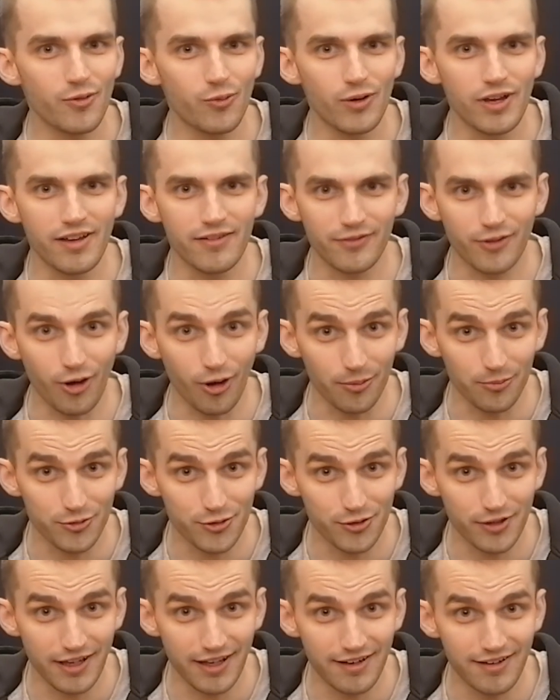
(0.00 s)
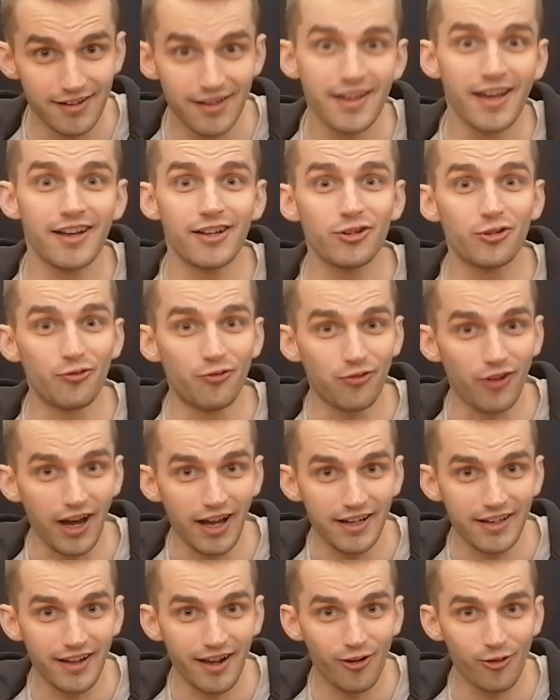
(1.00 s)
we have come together to
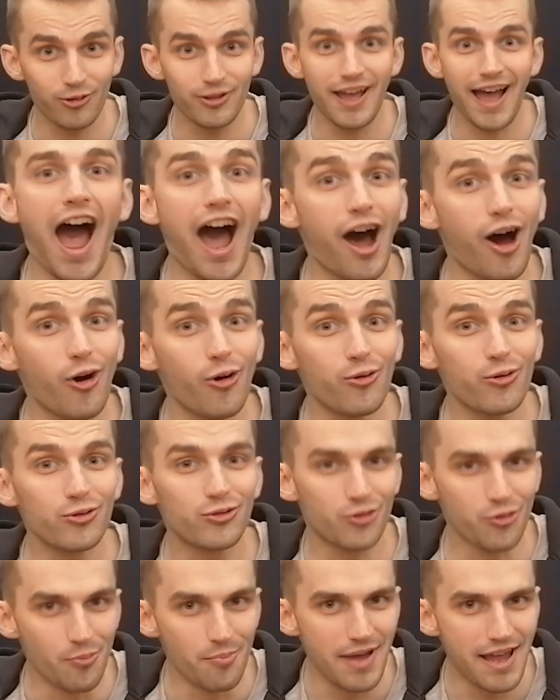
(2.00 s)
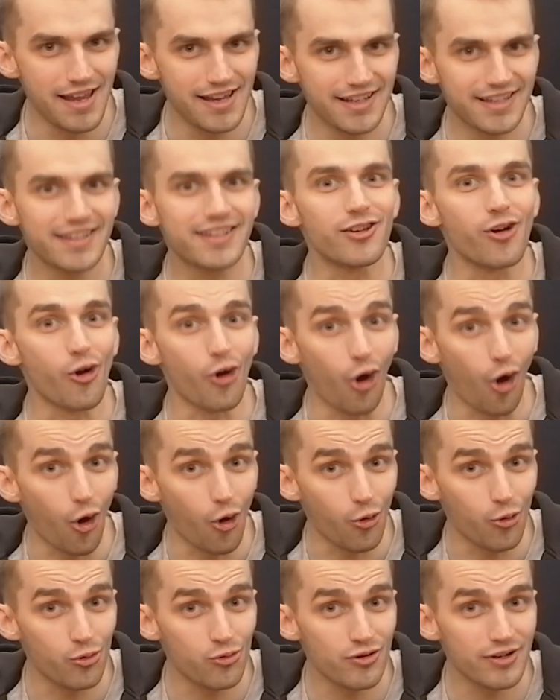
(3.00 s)
find out how to make your
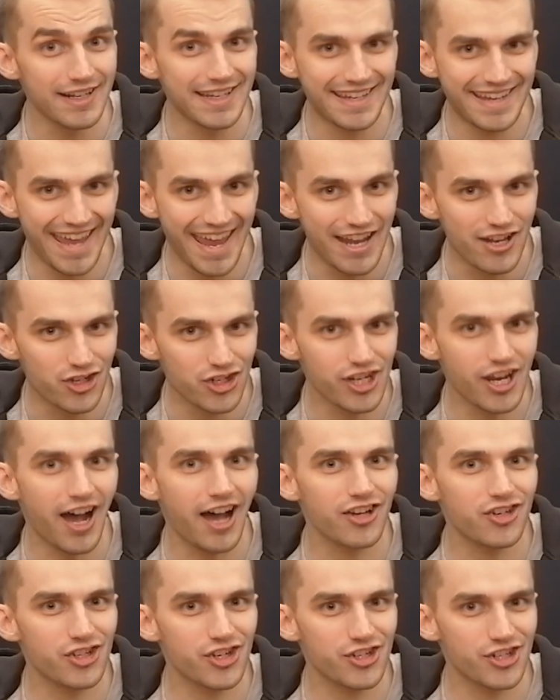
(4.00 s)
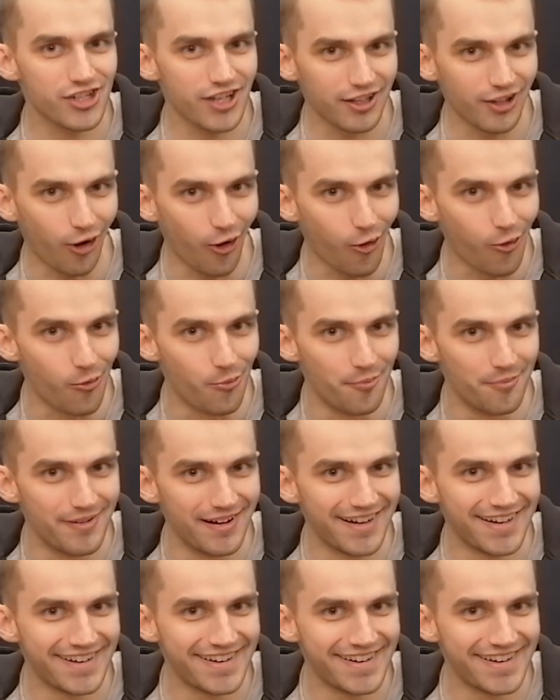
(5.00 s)
own Kenshi hashish at home.